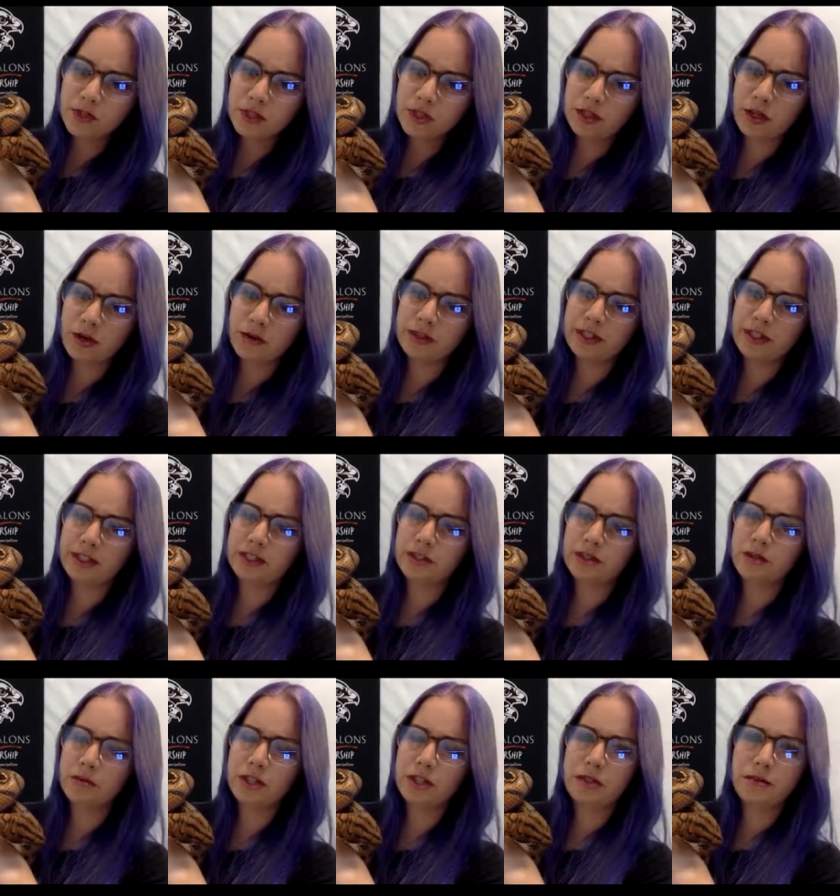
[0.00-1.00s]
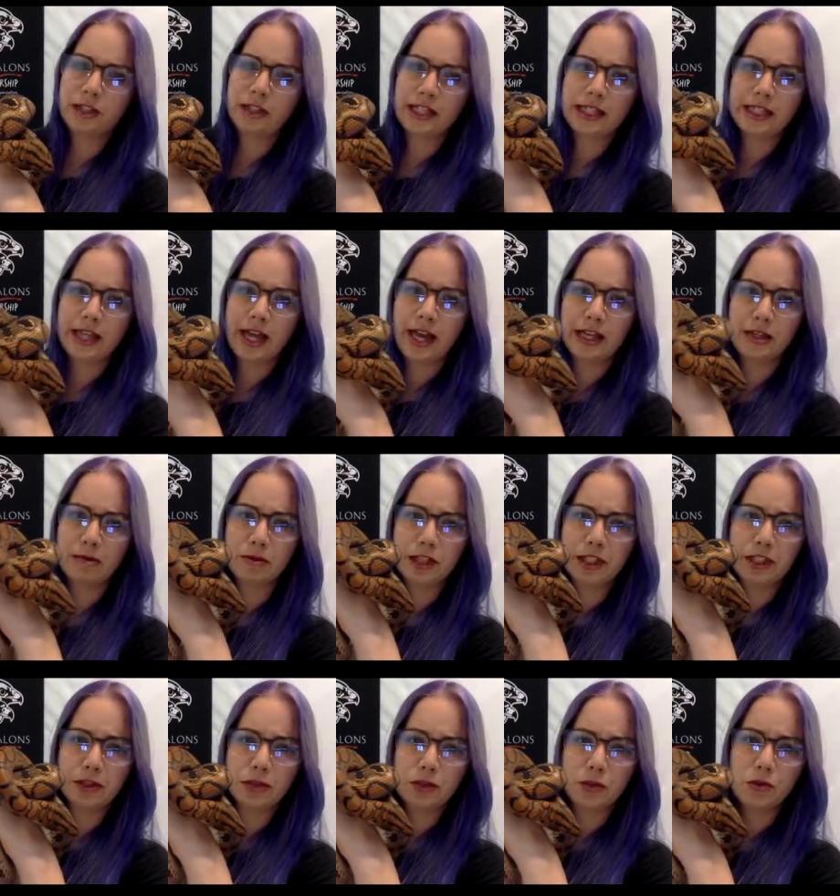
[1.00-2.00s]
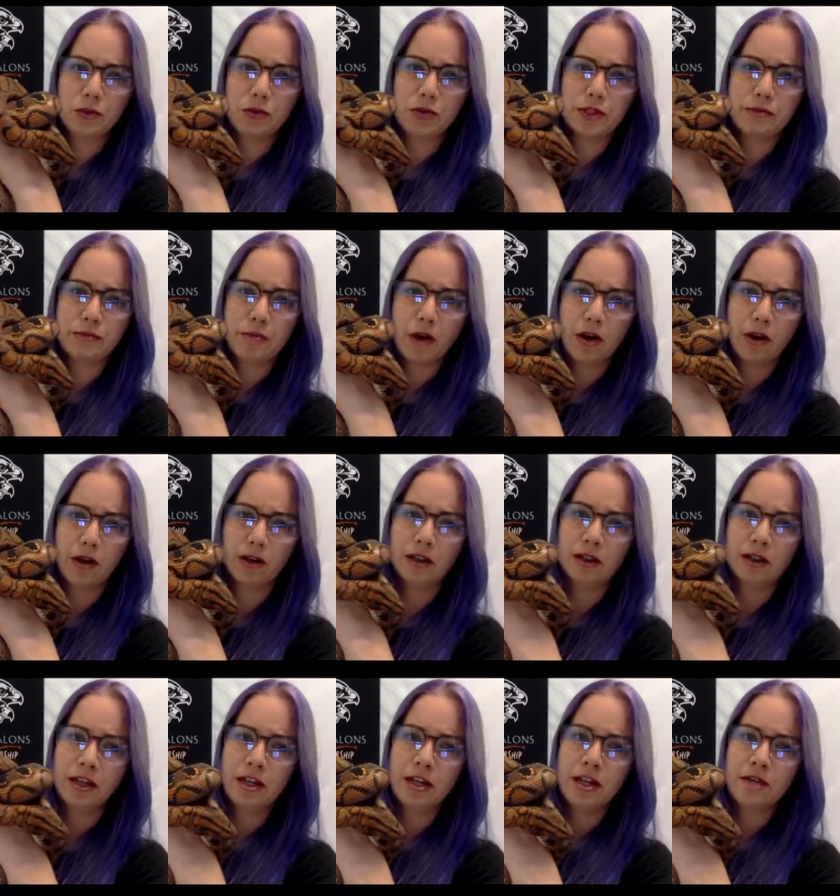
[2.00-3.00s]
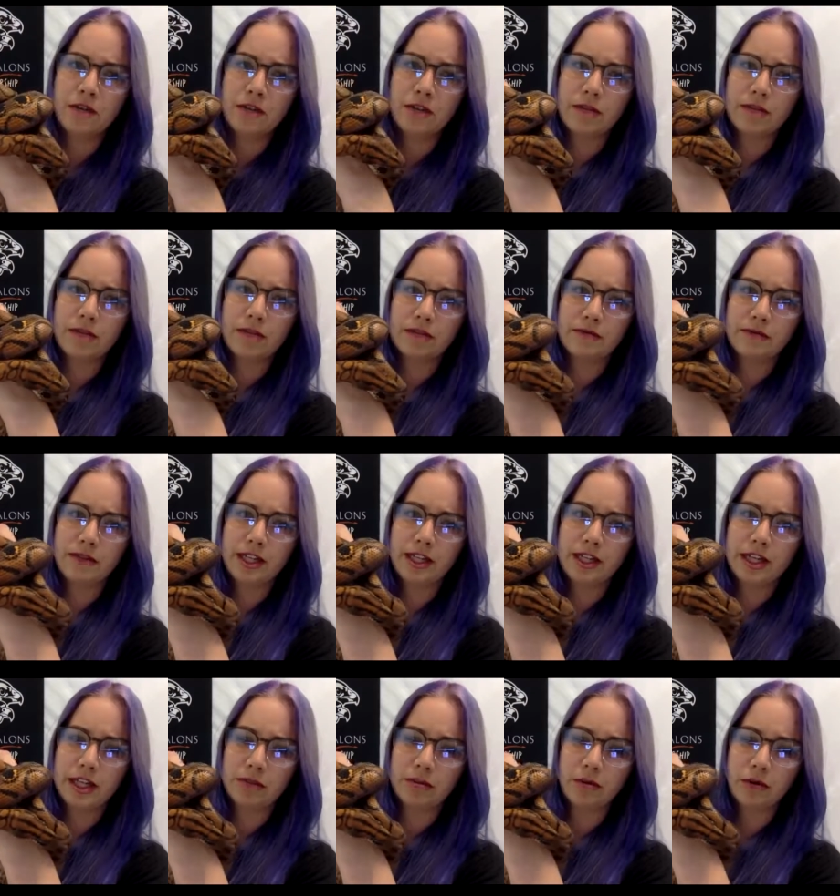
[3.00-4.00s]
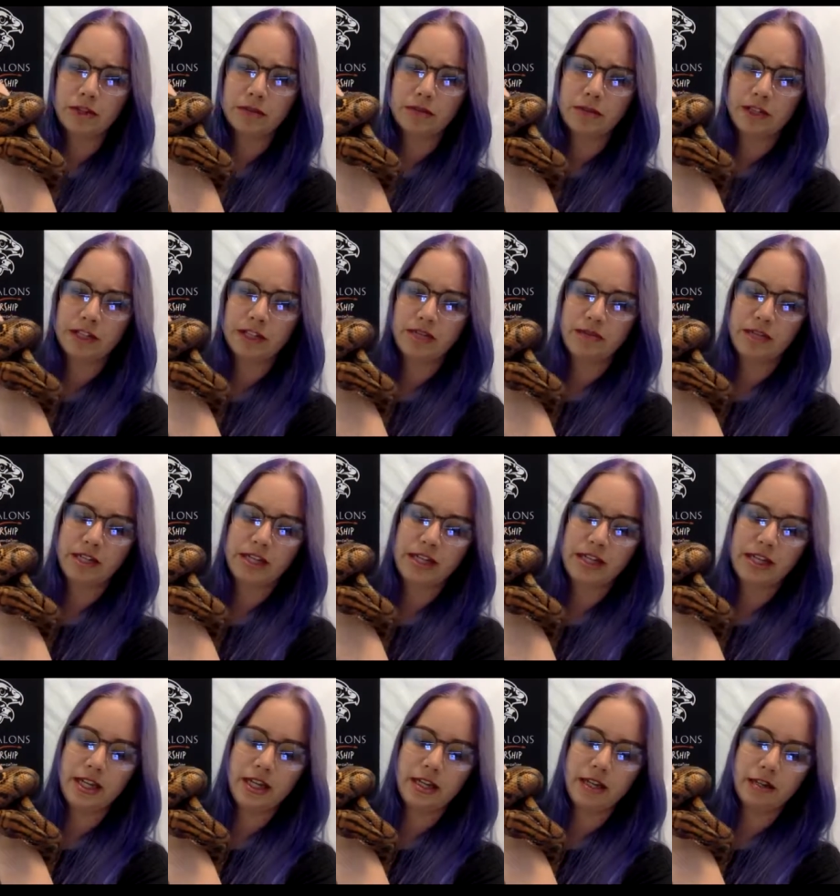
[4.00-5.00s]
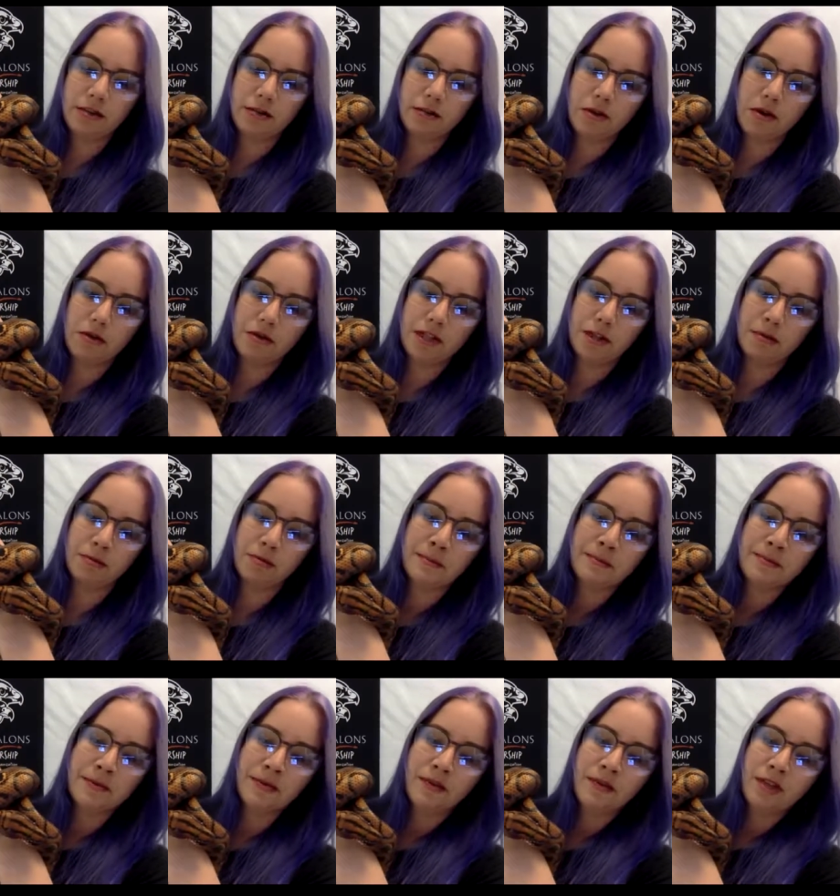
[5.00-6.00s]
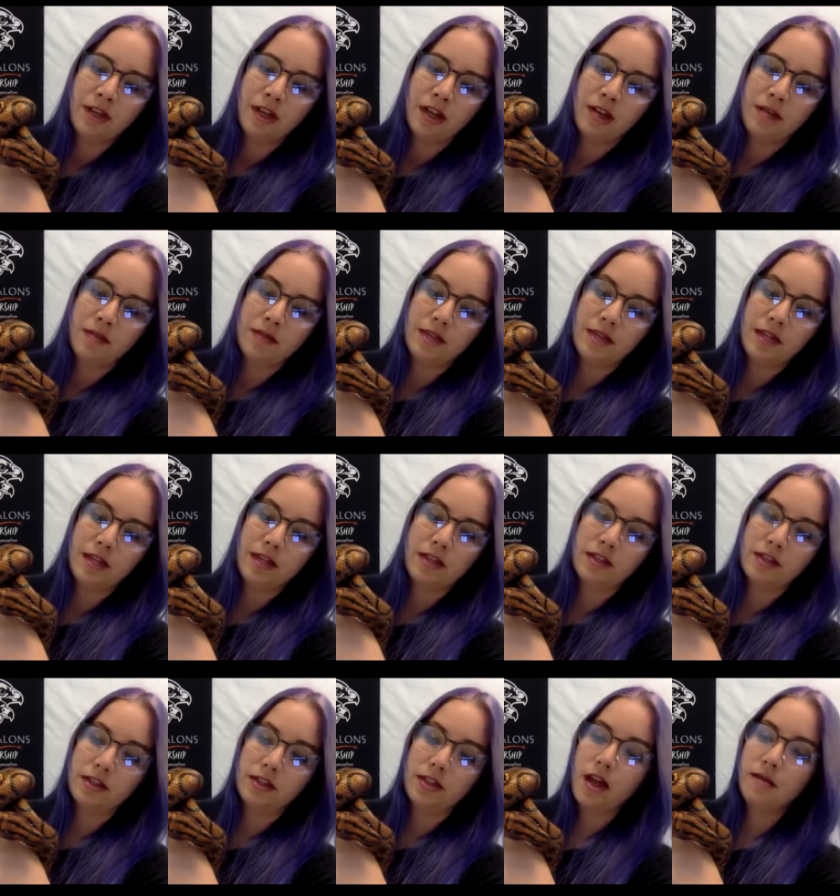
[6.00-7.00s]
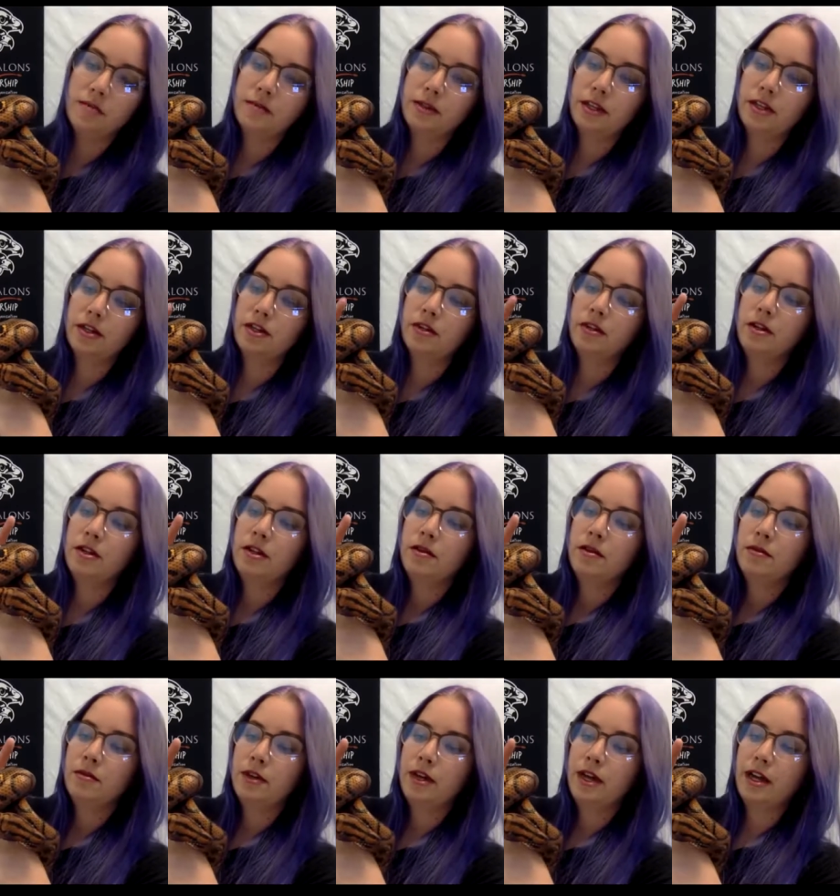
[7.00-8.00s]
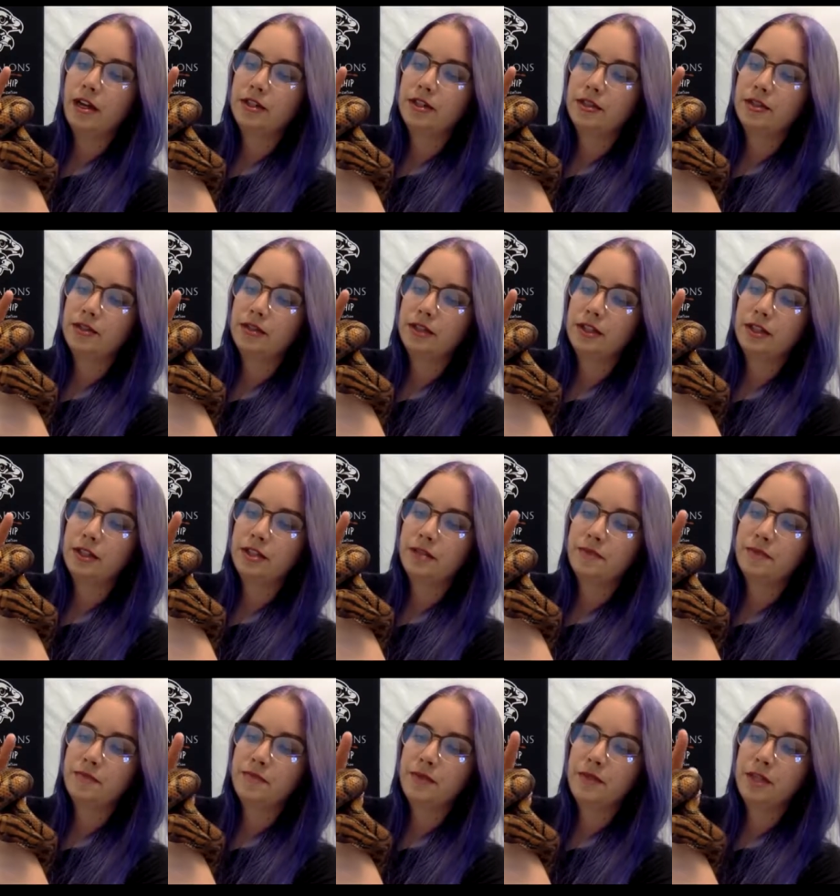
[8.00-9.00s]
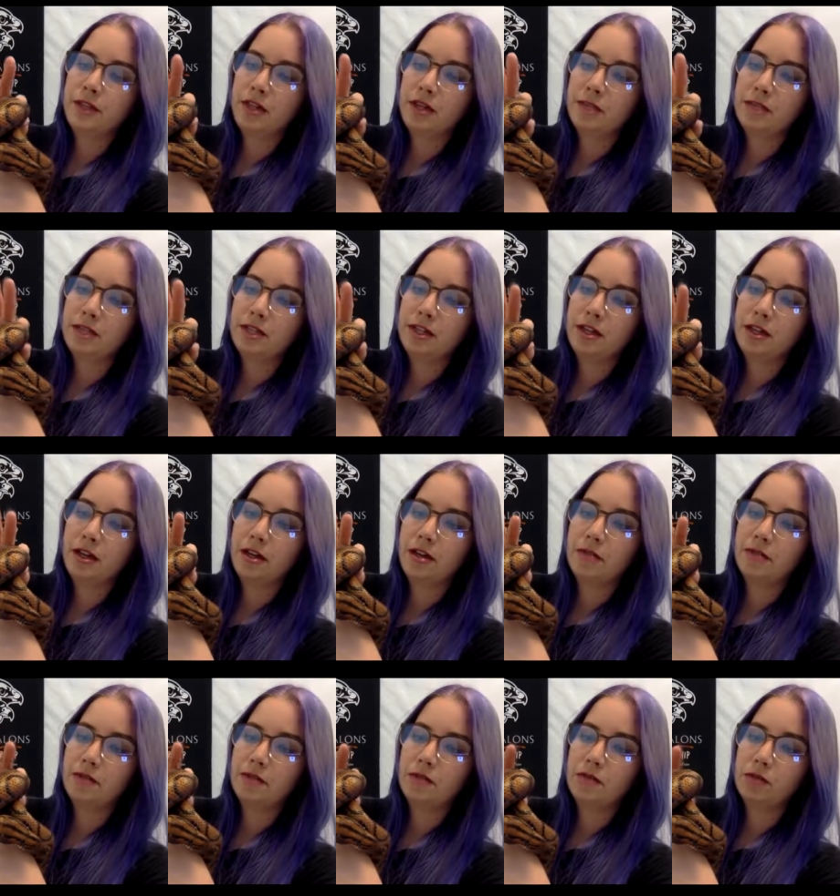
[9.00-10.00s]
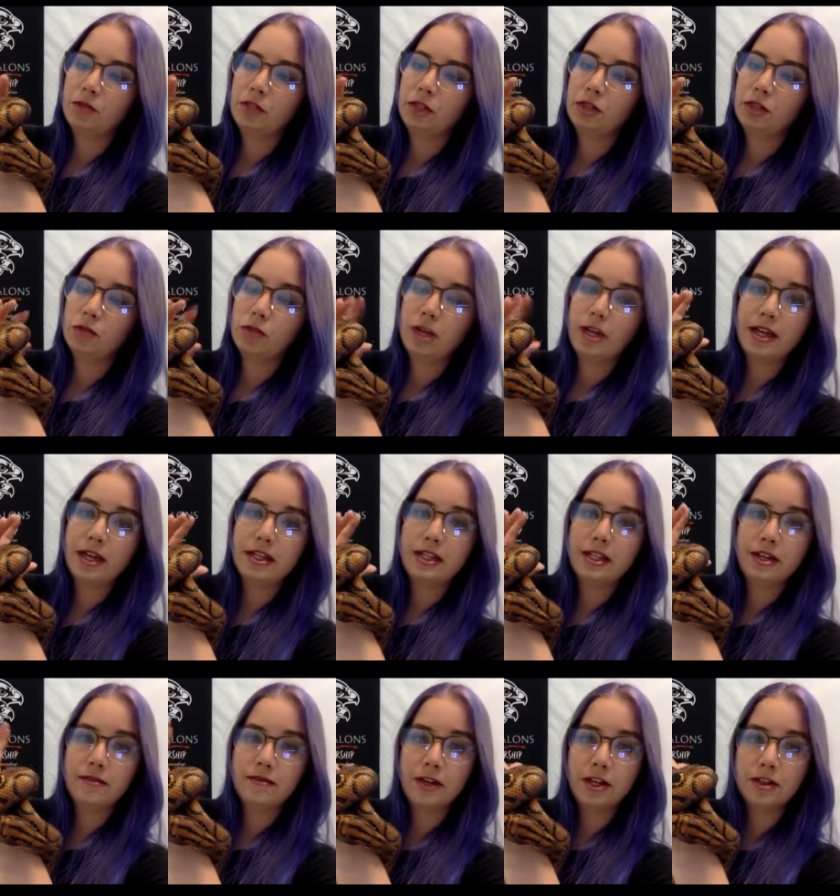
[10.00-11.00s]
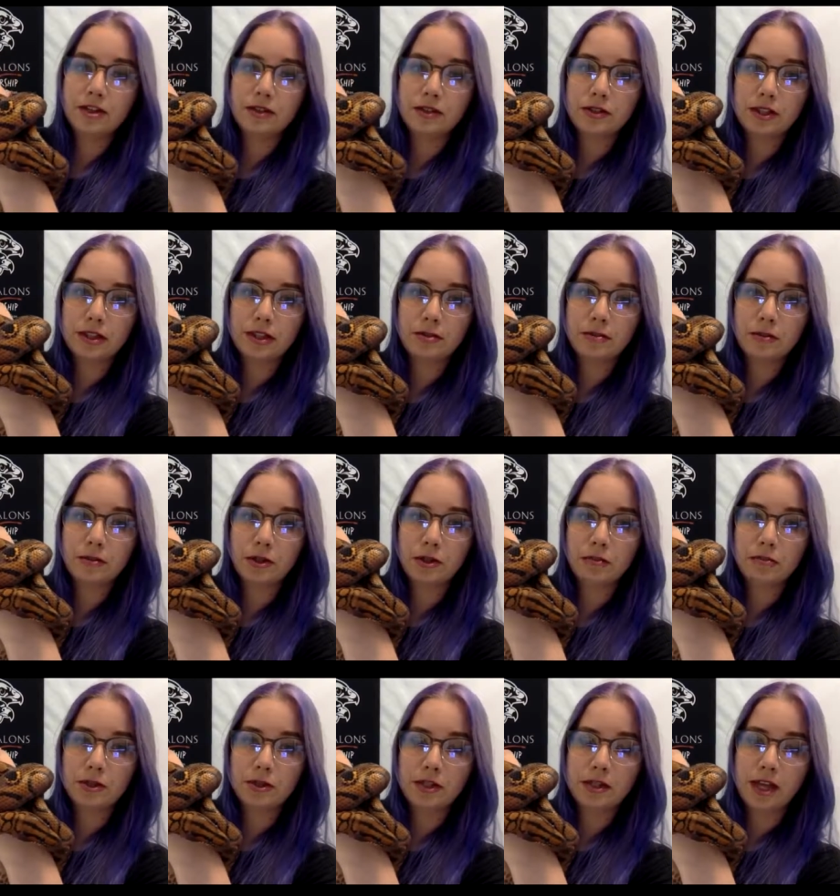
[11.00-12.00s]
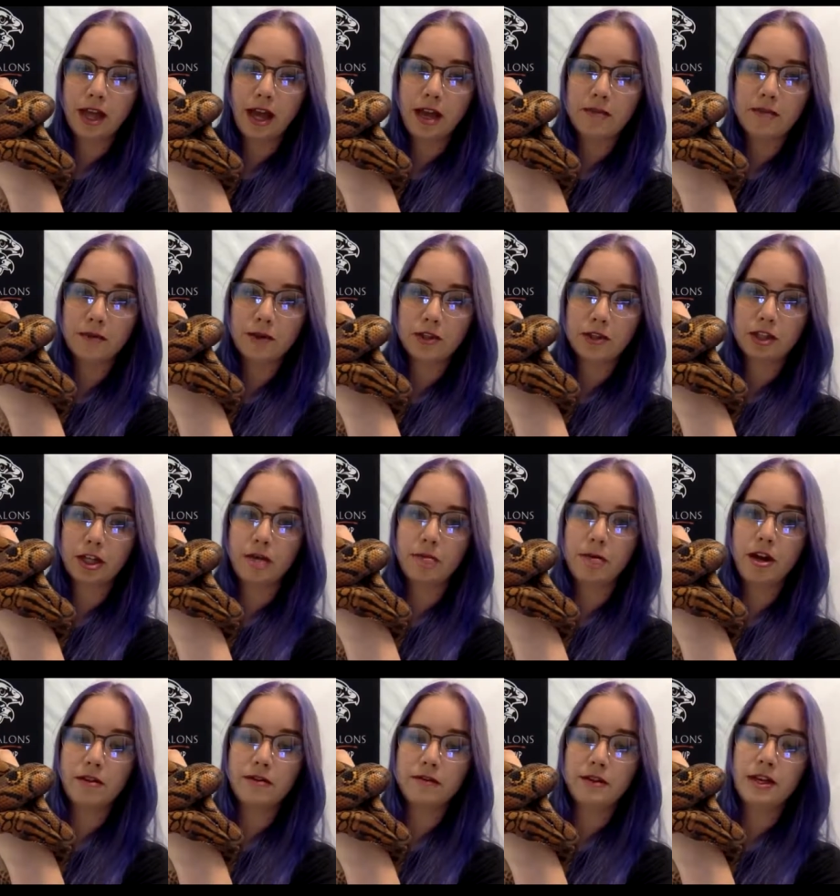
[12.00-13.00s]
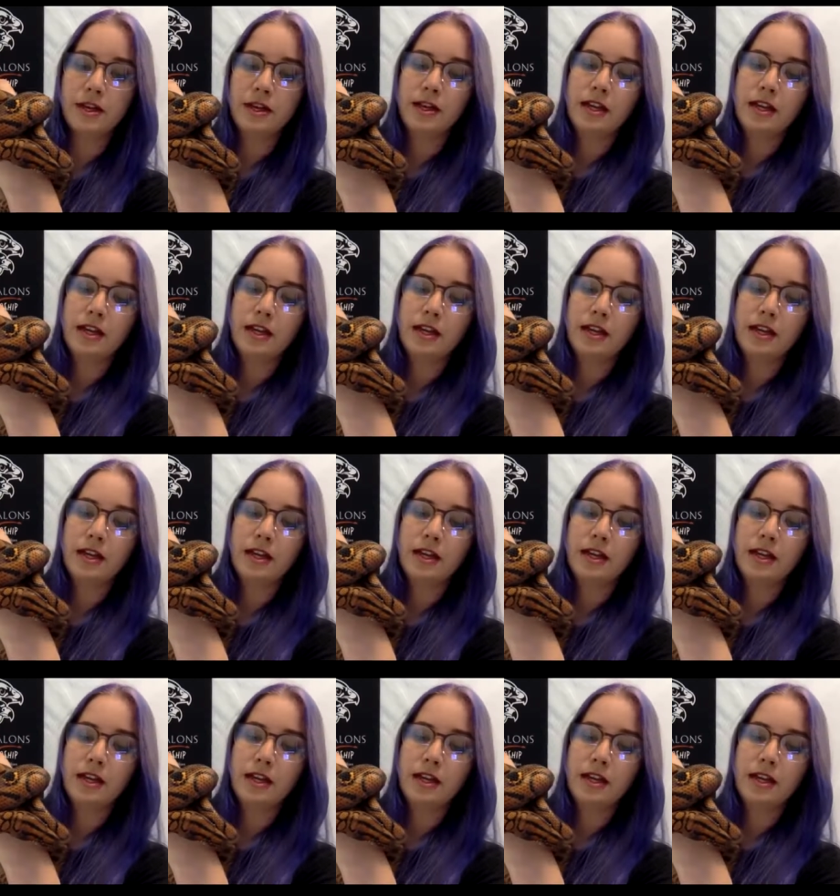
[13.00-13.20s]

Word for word: you know, it gets really, really tight when it's too small for them to fit in anymore just because they've been eating and growing. Um, they, the top layer will actually um, become really dry and then eventually it will be time for it to come off